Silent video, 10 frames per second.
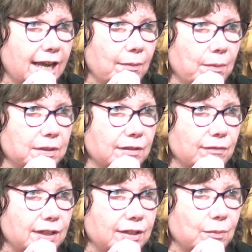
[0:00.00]
What was the
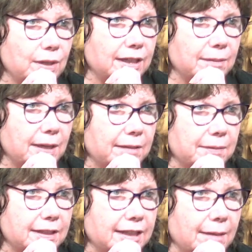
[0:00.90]
Feast of Weeks about,
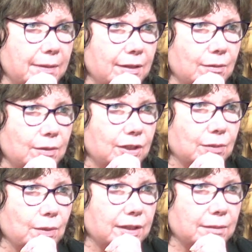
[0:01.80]
Miss Debbie, who just
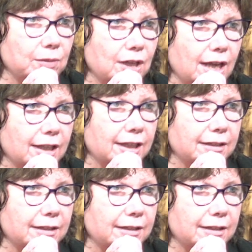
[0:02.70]
won some chocolate?